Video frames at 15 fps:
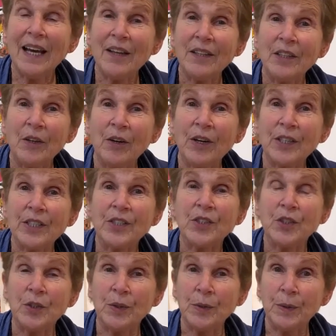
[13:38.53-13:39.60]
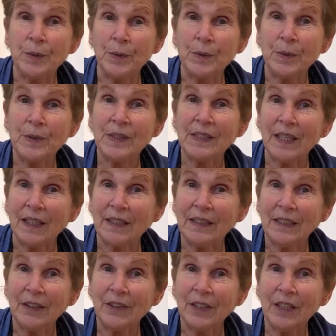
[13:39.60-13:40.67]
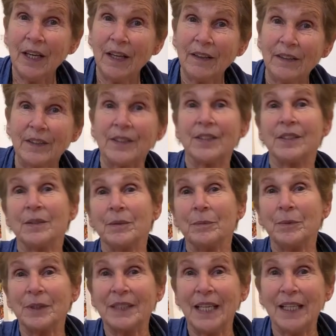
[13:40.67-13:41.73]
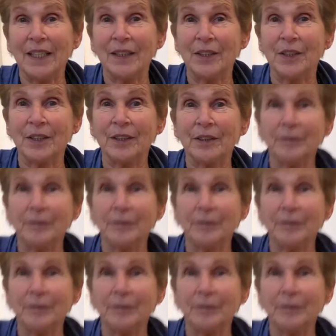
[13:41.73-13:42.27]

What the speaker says: the artists use secondary colors. We'll take a look.